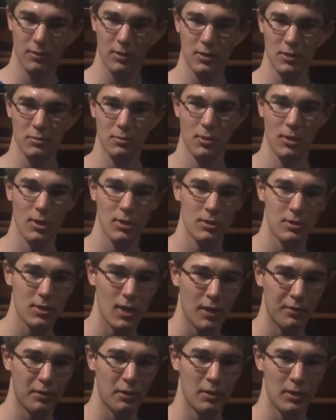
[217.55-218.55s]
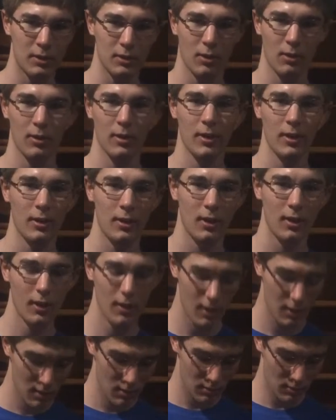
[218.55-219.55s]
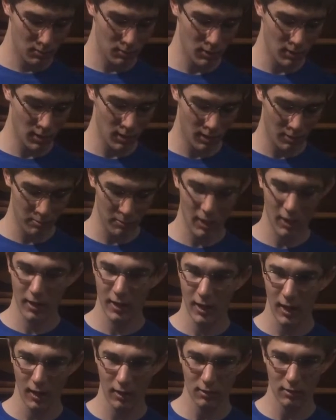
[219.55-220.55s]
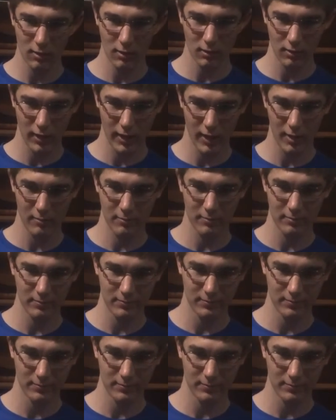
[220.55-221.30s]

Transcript: first words ever recorded were "Mary Had a Little Lamb."